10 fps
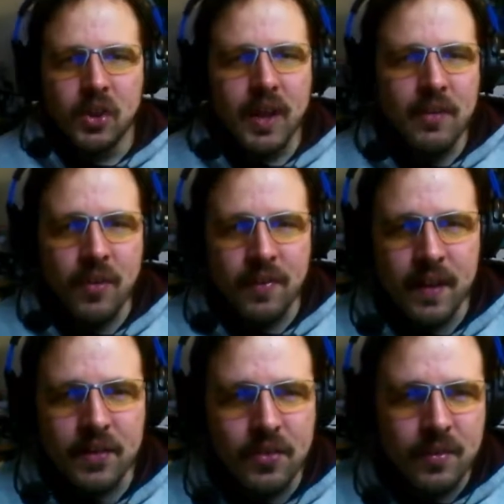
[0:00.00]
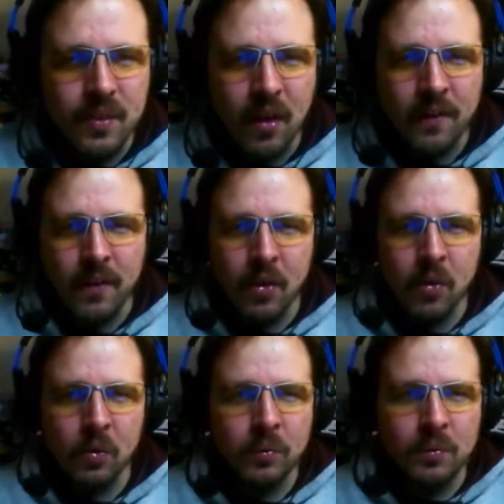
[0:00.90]
try different things,
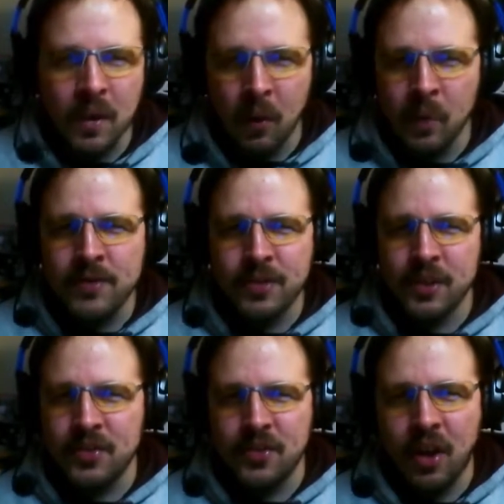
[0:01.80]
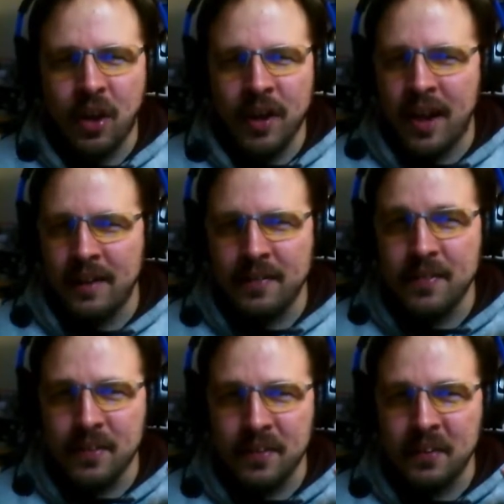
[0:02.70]
although, wizards are not
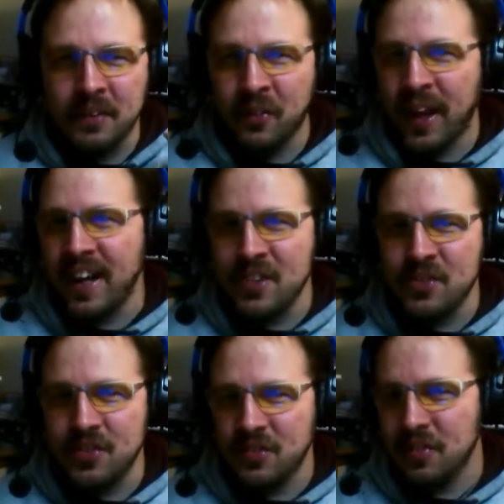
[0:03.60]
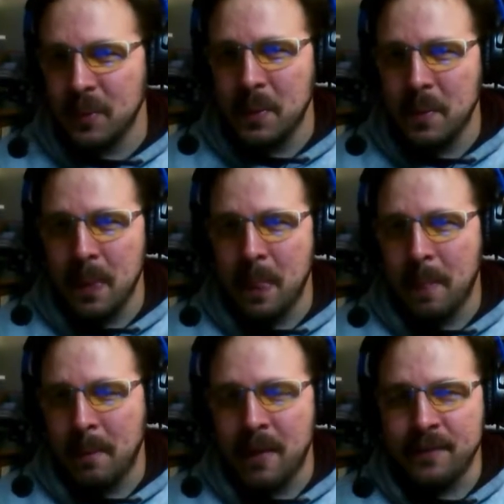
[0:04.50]
the greatest
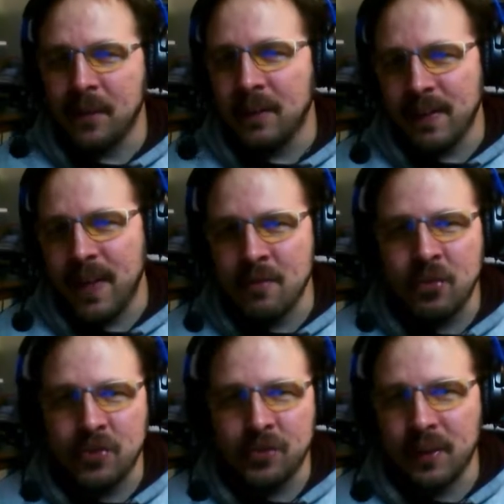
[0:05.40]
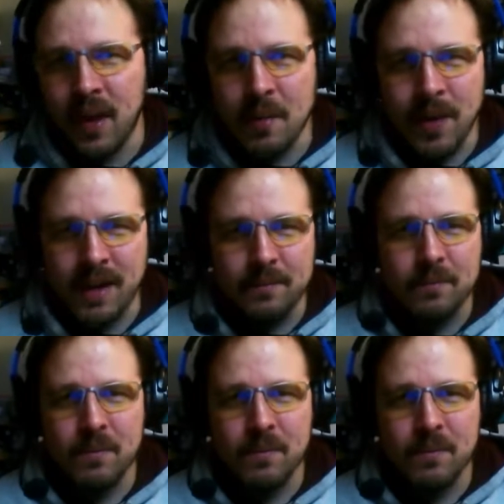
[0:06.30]
at the early levels for combat.